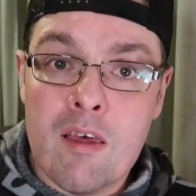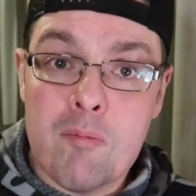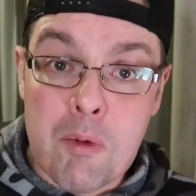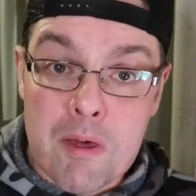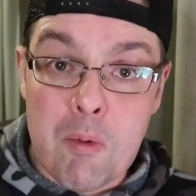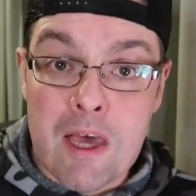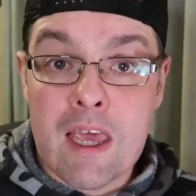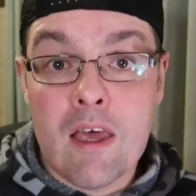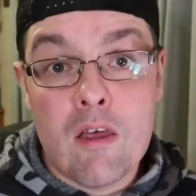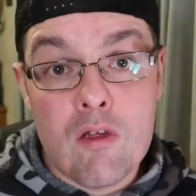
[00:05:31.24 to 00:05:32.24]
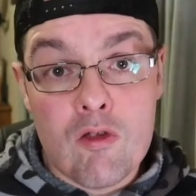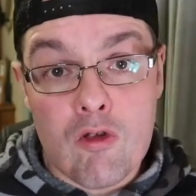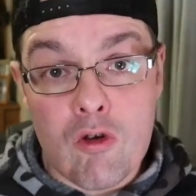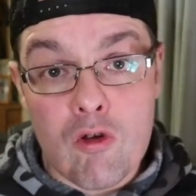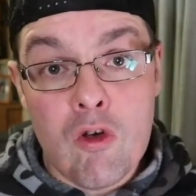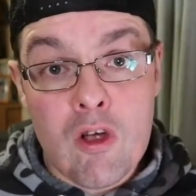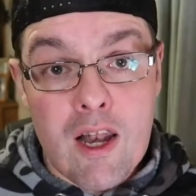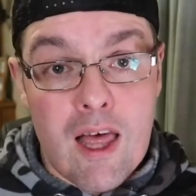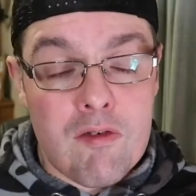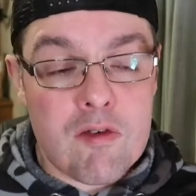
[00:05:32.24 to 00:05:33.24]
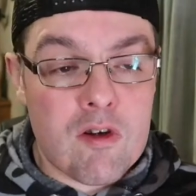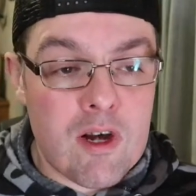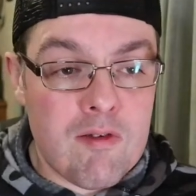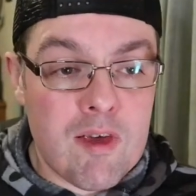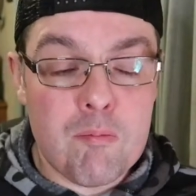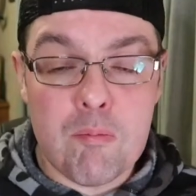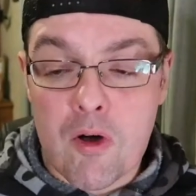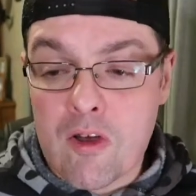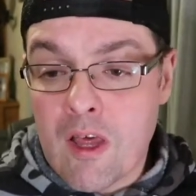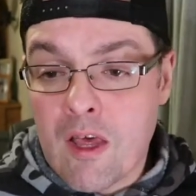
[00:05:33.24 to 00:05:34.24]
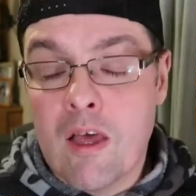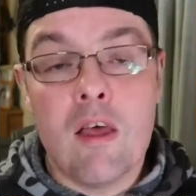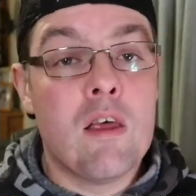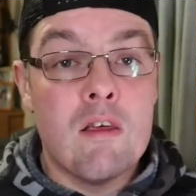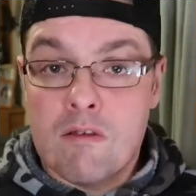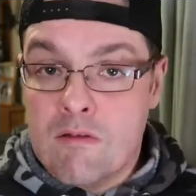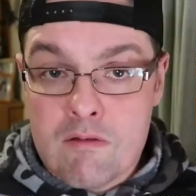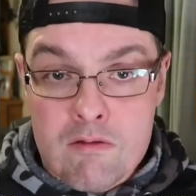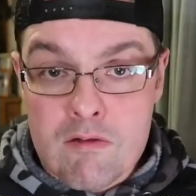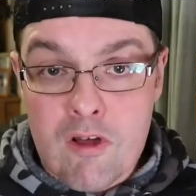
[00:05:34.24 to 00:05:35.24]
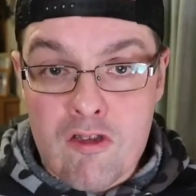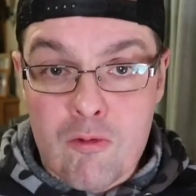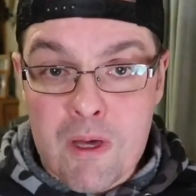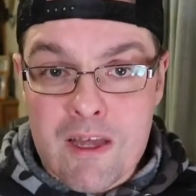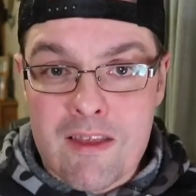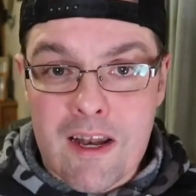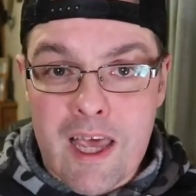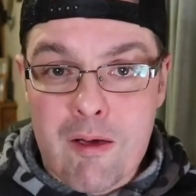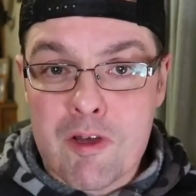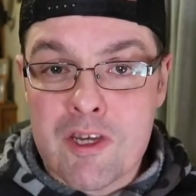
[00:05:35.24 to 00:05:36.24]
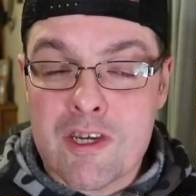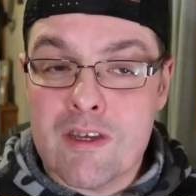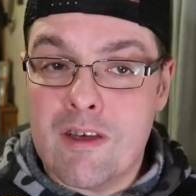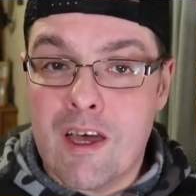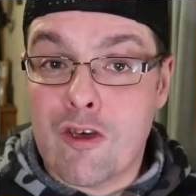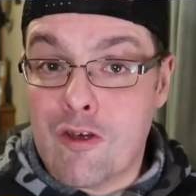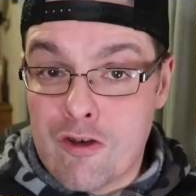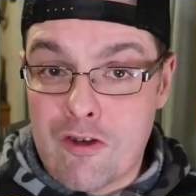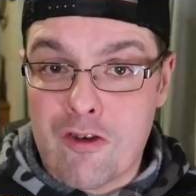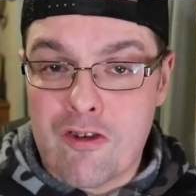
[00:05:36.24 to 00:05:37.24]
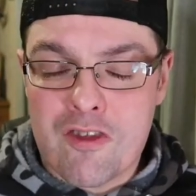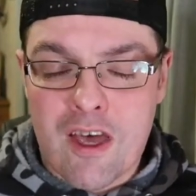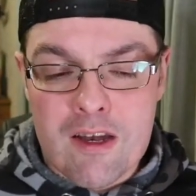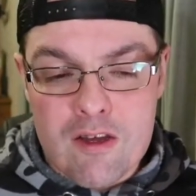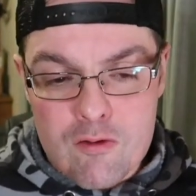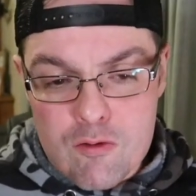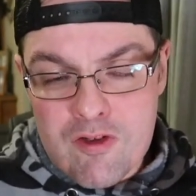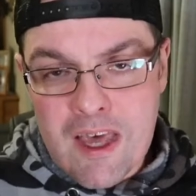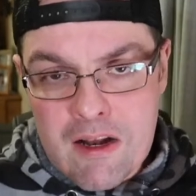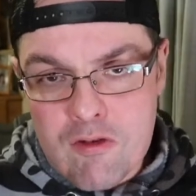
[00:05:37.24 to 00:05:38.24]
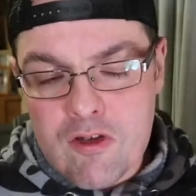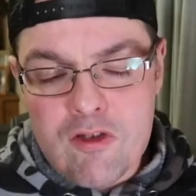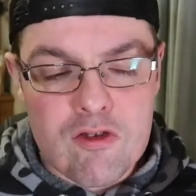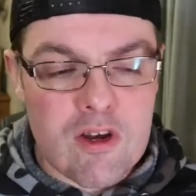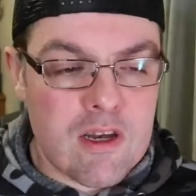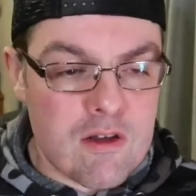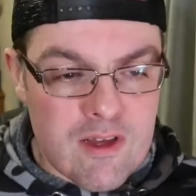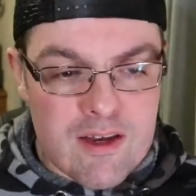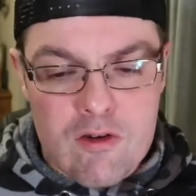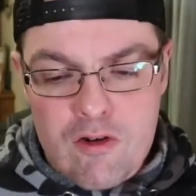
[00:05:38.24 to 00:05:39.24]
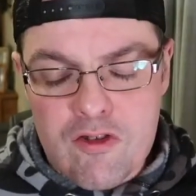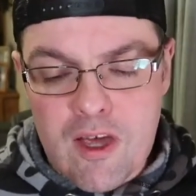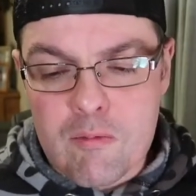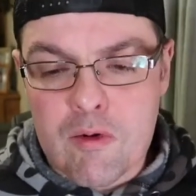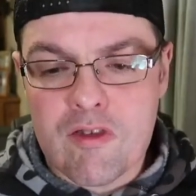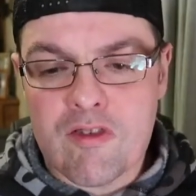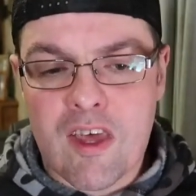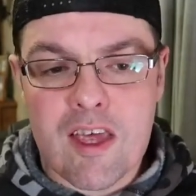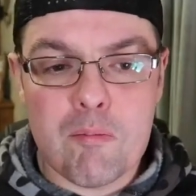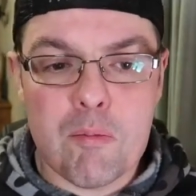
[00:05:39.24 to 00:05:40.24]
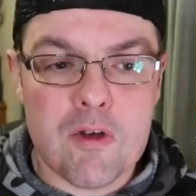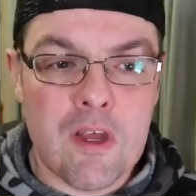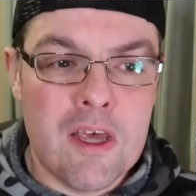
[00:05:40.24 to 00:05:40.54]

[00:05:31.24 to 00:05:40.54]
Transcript: B-Big to Laughing Gravy, but not speaking the language. I couldn't understand, you know, the titles on the screen, and didn't understand what it said, but,